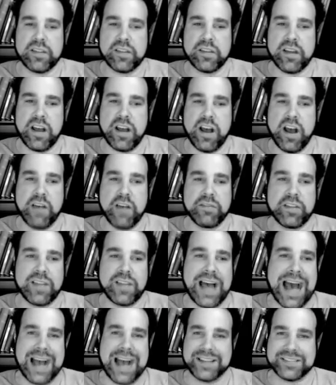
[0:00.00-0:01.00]
uh, of the
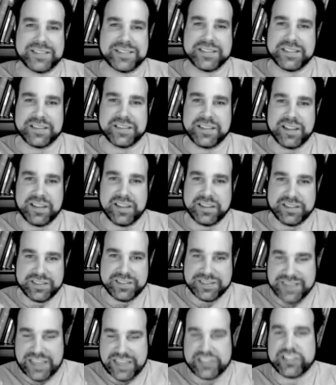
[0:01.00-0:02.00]
last
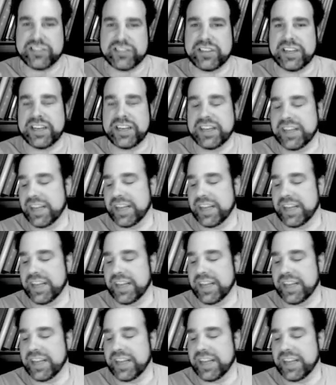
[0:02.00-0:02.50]
century.